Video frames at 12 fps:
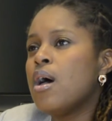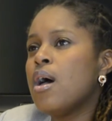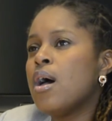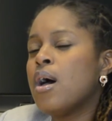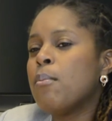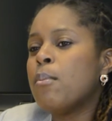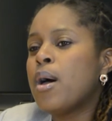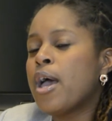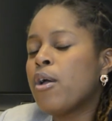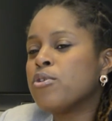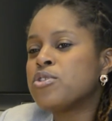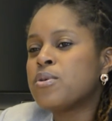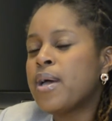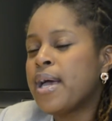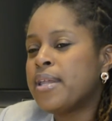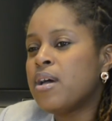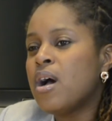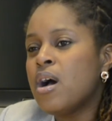I also
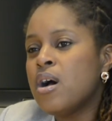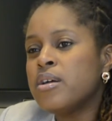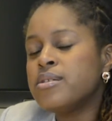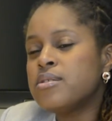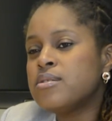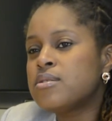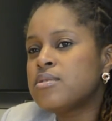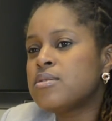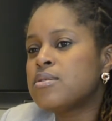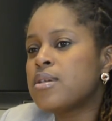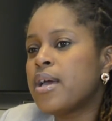had aunts